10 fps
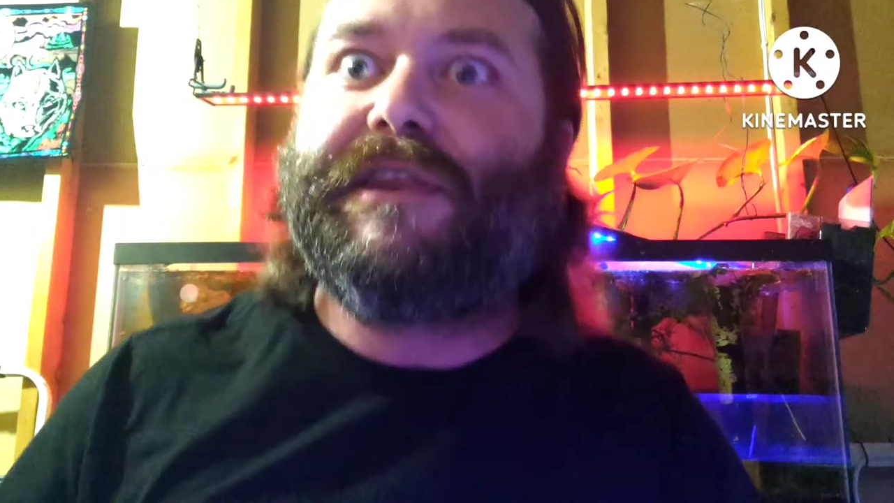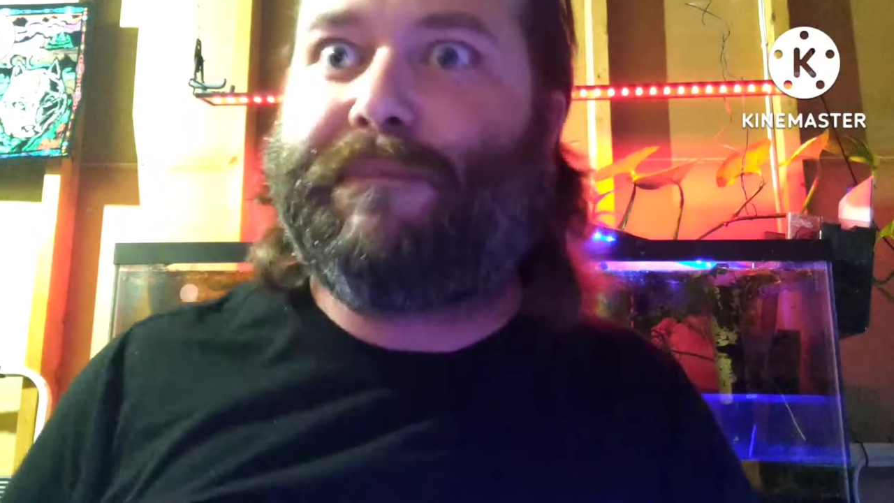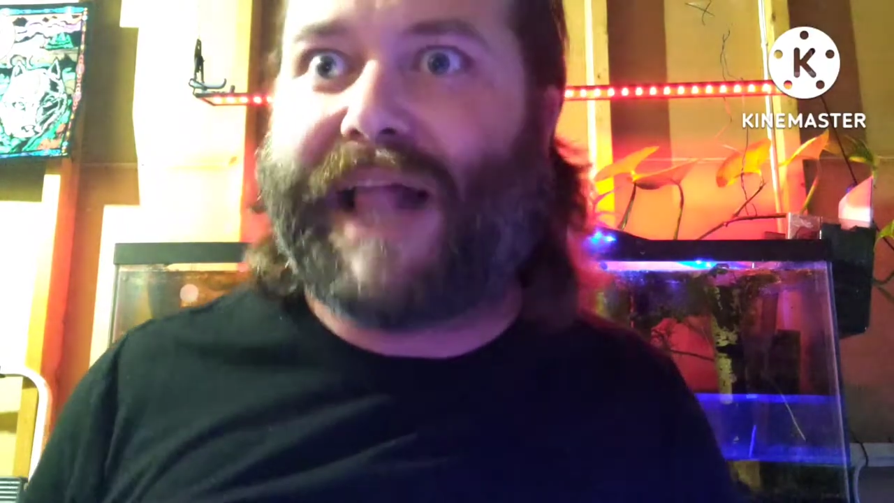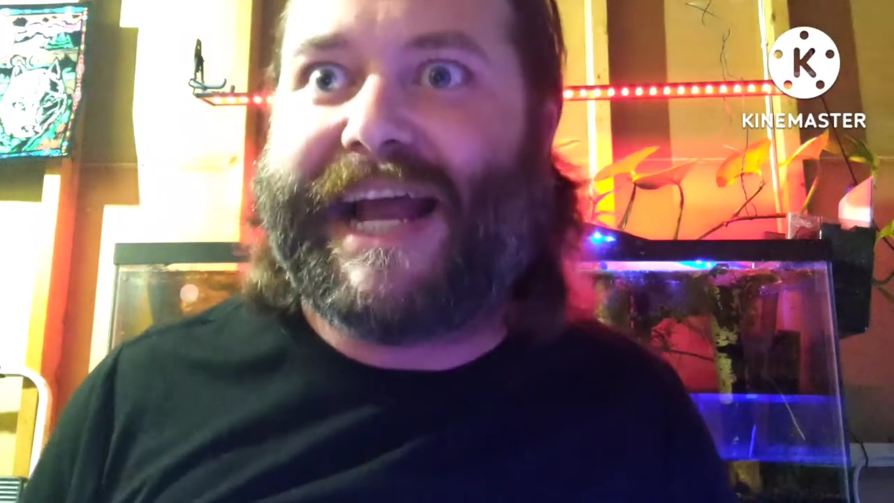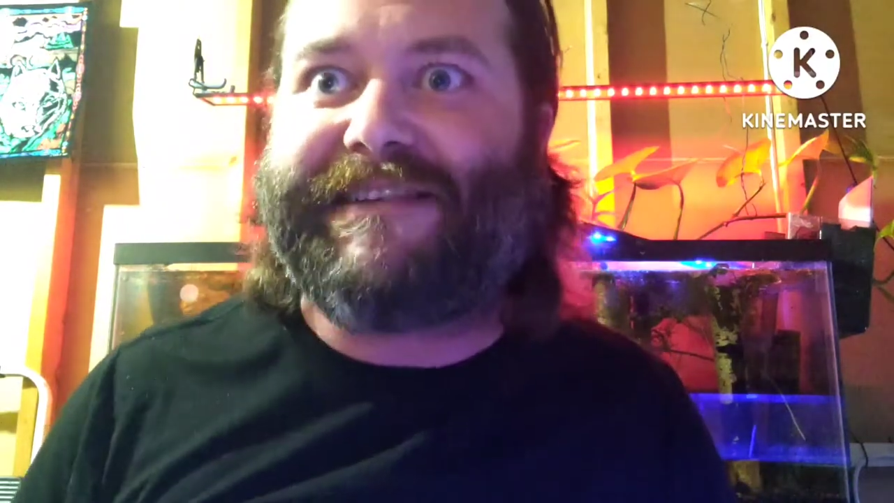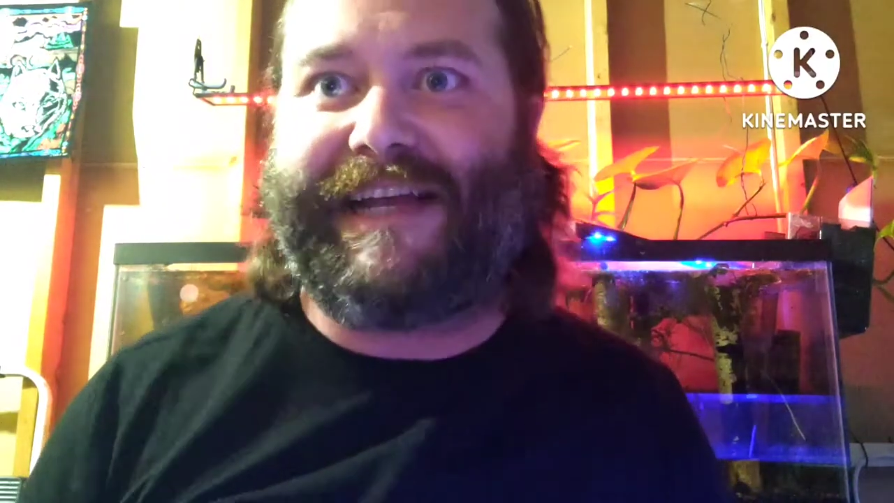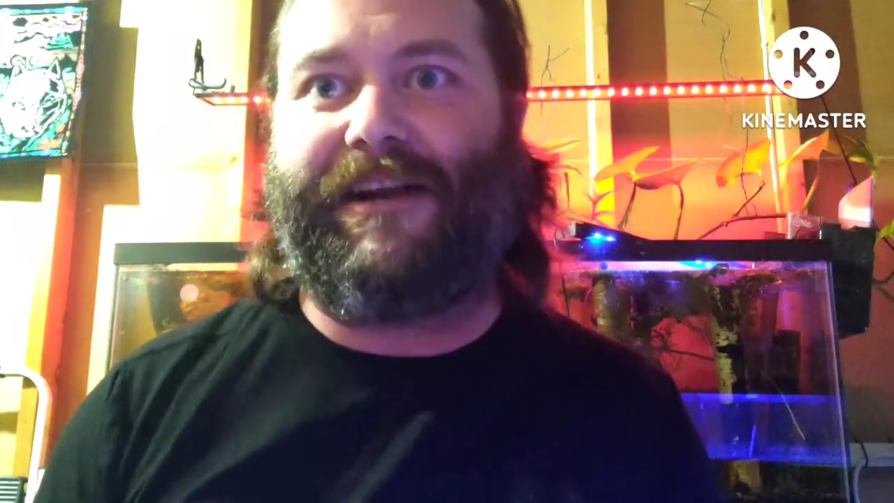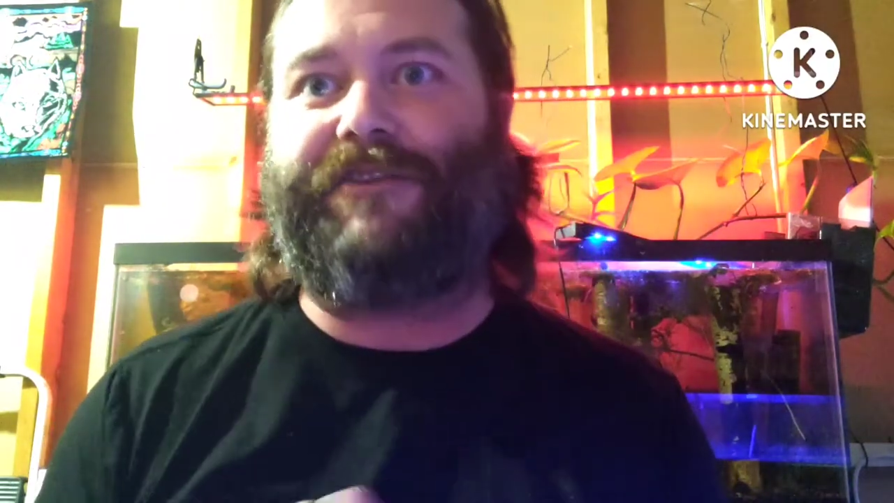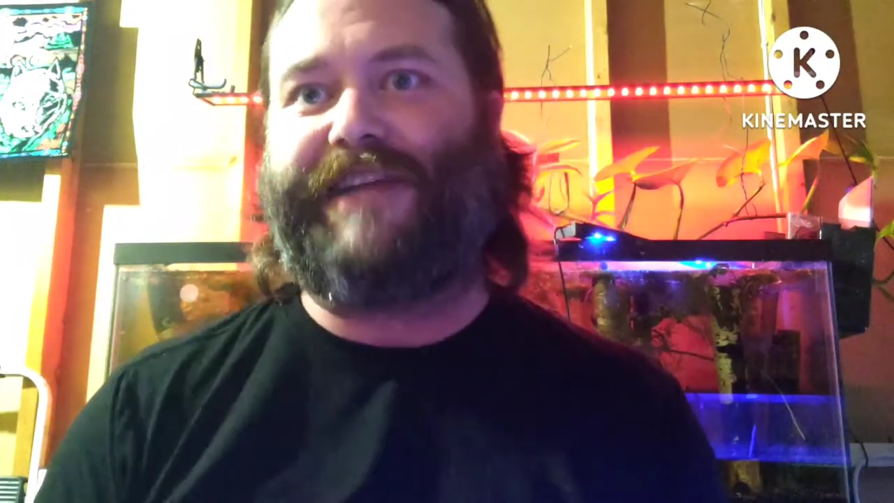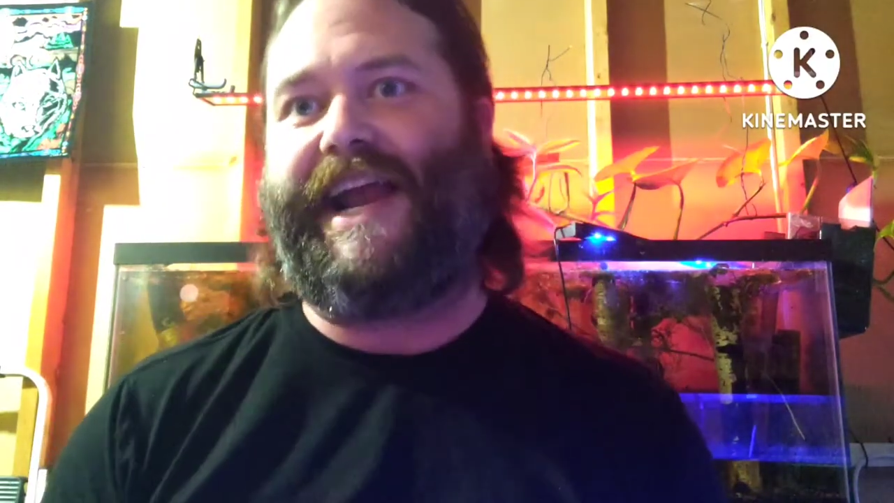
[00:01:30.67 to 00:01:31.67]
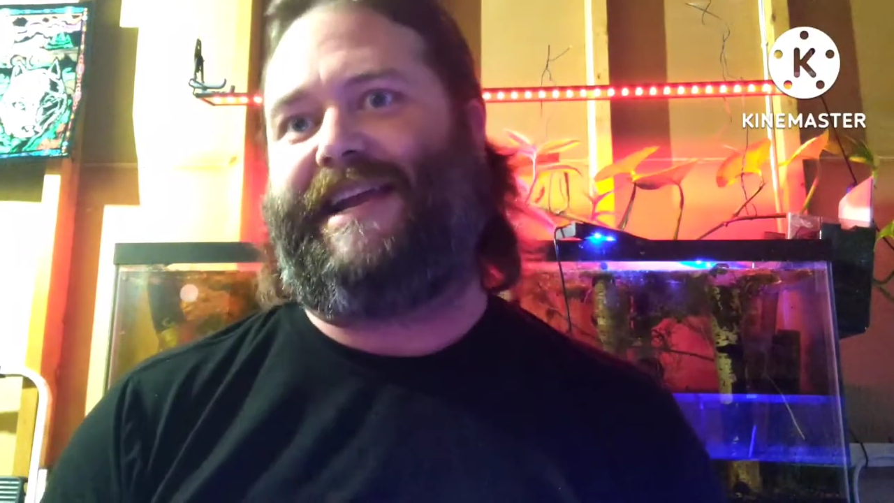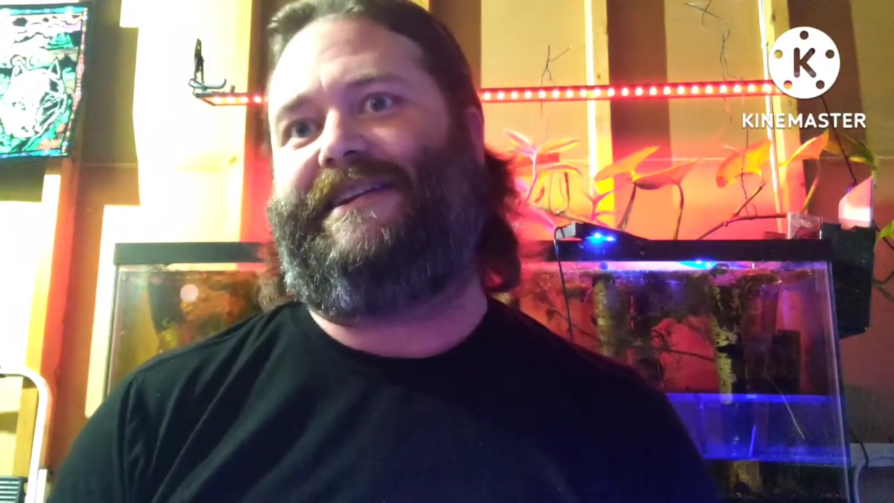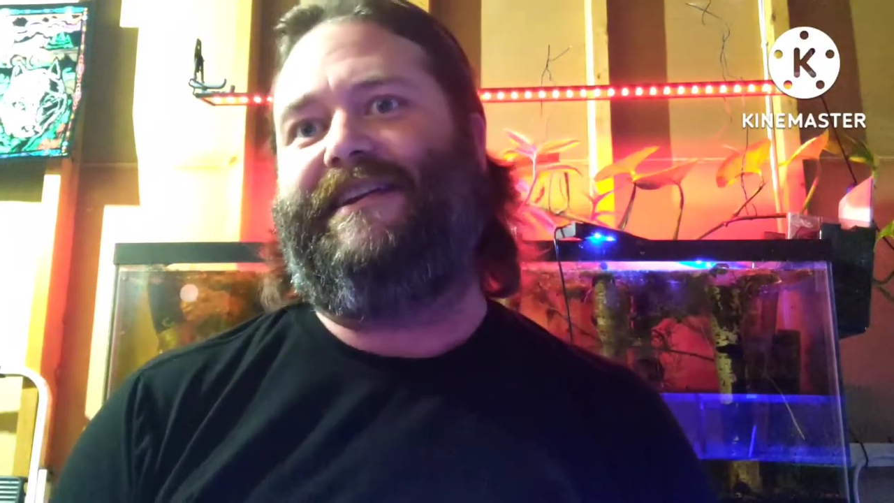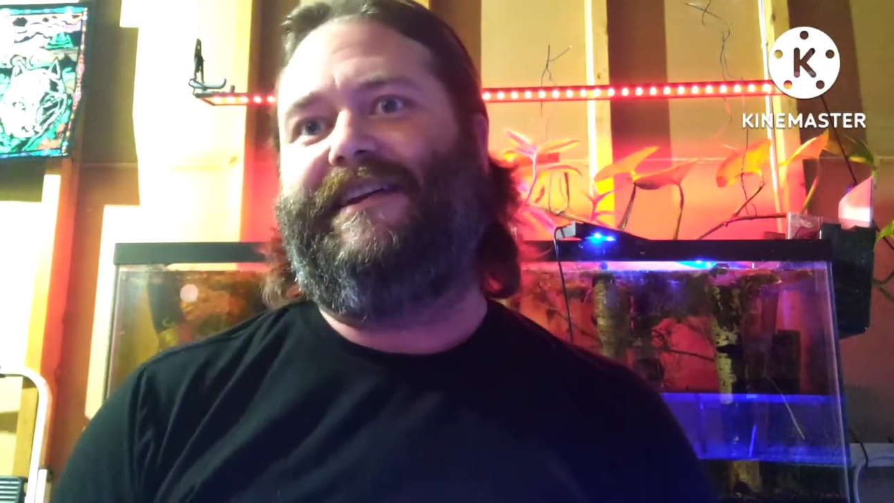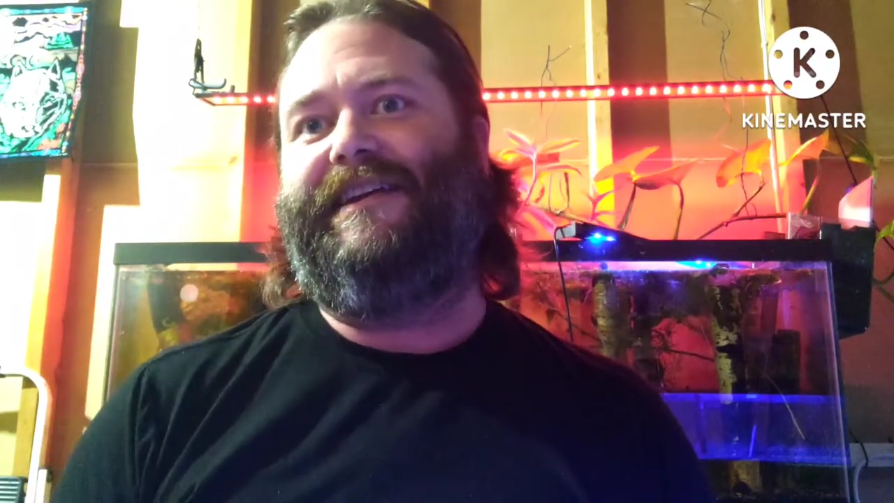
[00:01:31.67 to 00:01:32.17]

the plant in our tank,